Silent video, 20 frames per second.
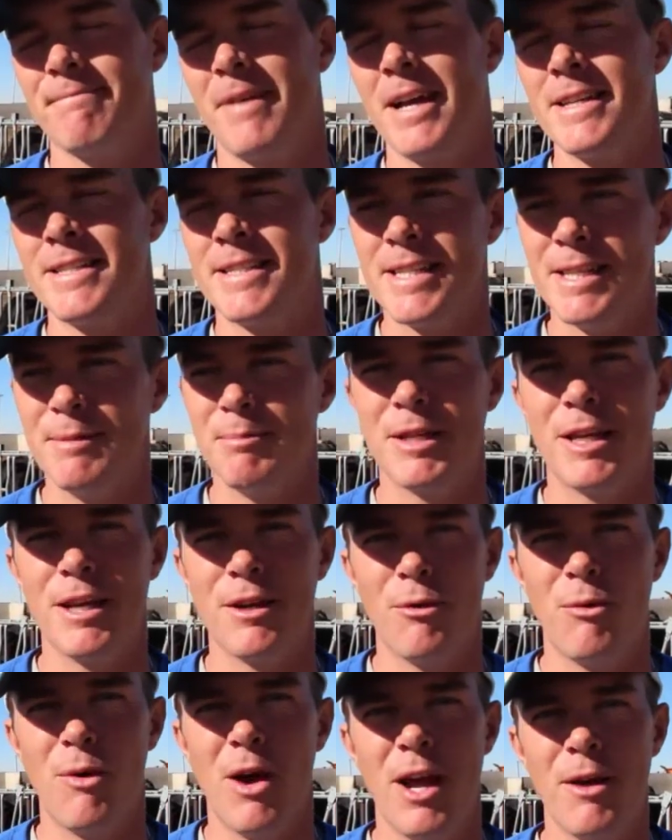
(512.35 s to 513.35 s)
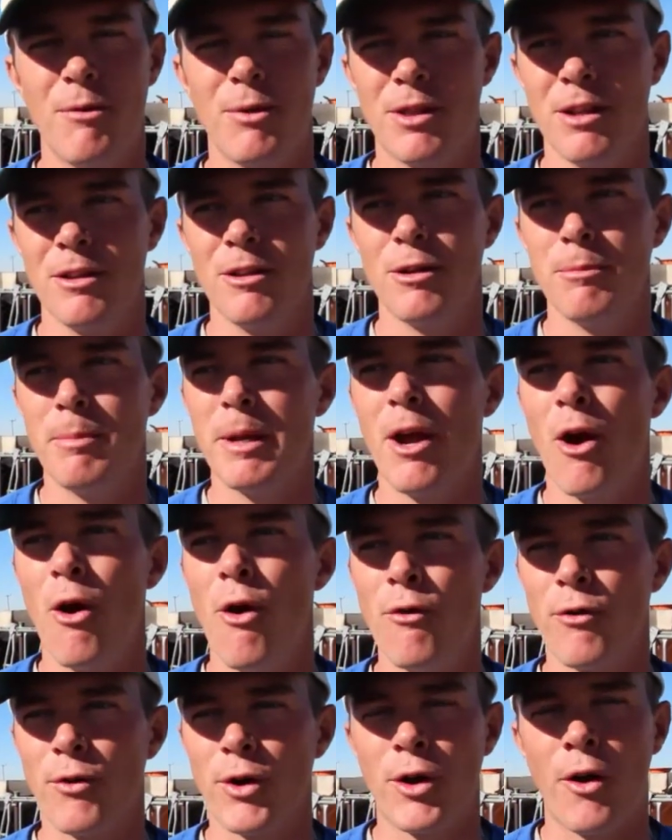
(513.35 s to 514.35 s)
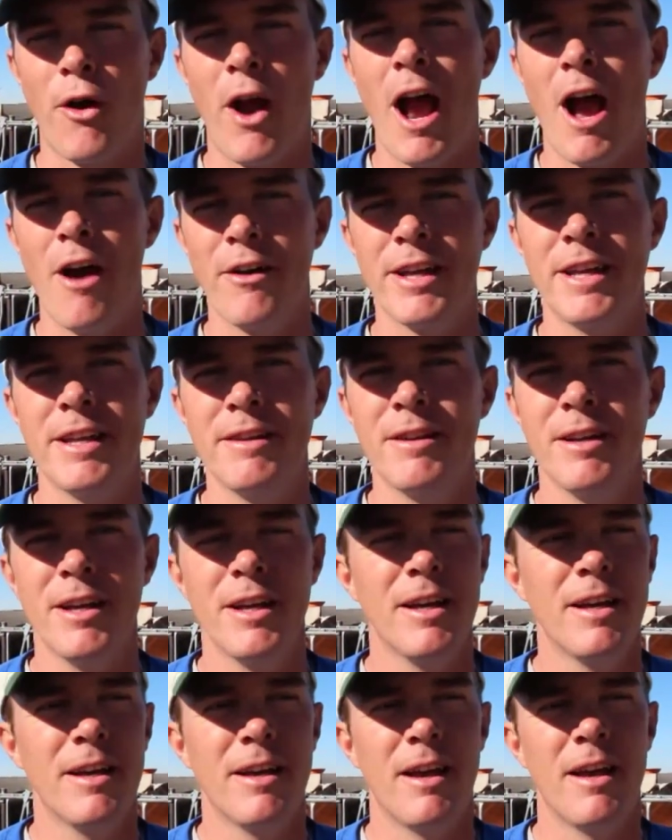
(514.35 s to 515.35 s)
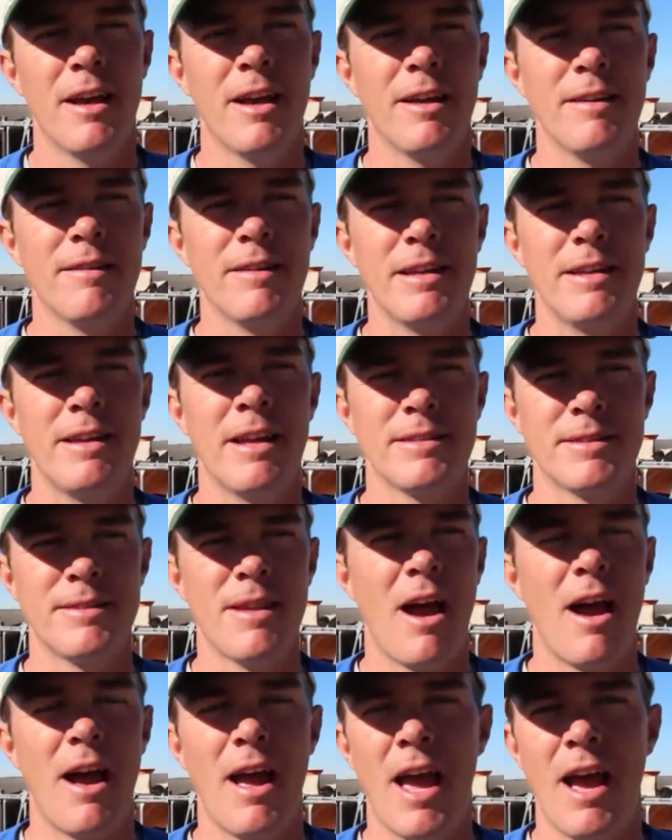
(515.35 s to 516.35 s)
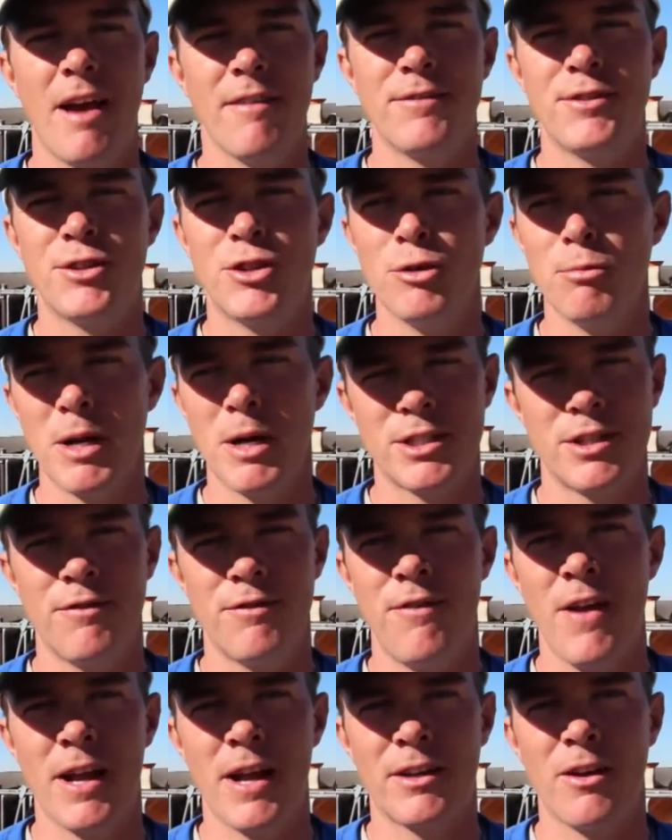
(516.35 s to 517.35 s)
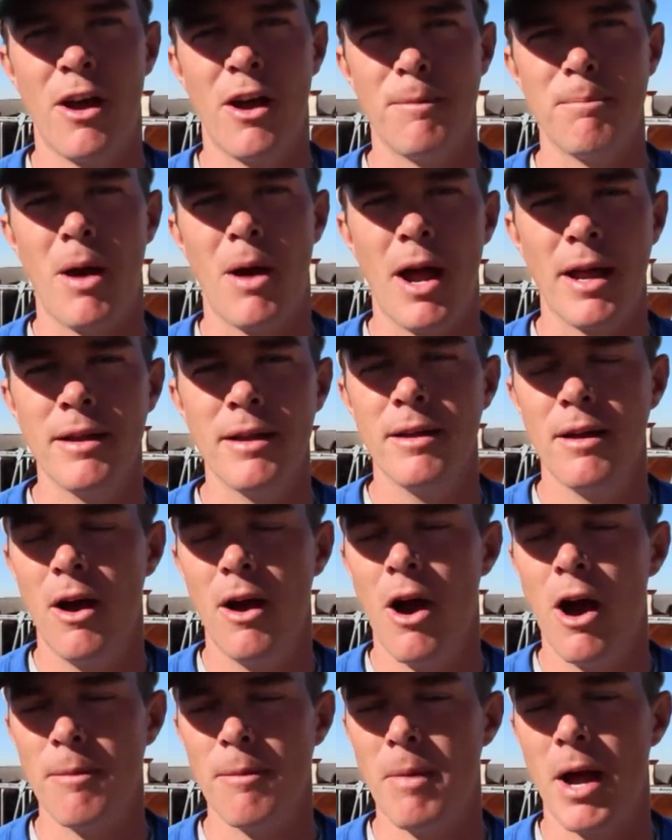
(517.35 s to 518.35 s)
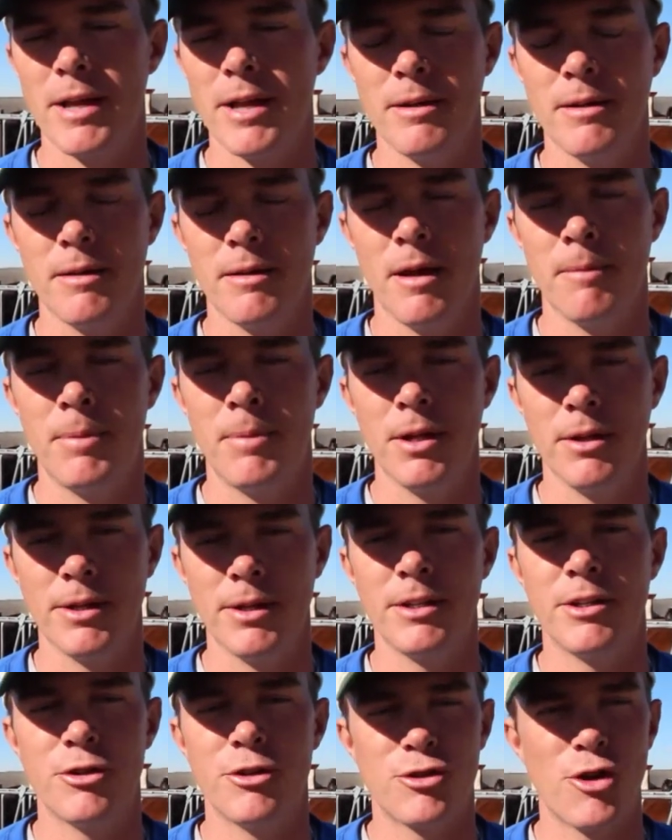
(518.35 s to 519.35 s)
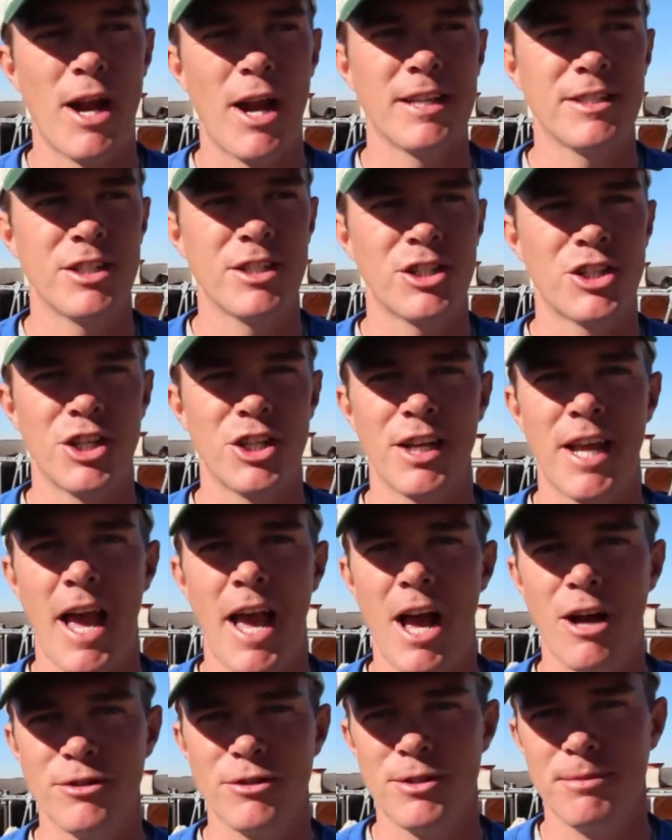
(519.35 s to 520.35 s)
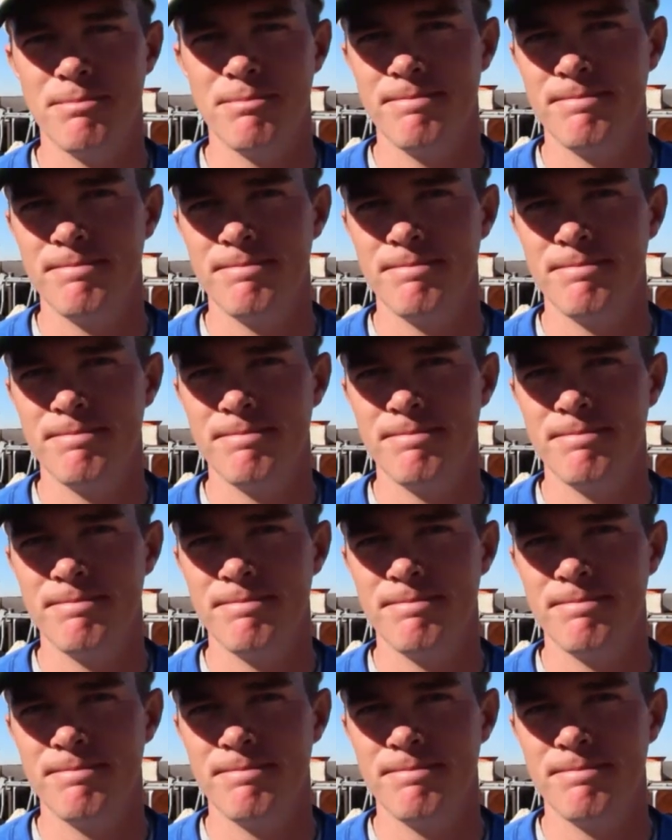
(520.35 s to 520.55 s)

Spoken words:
I seem to get away with a little bit of overcrowding, and it does not have too much effect on my ability to transition cows.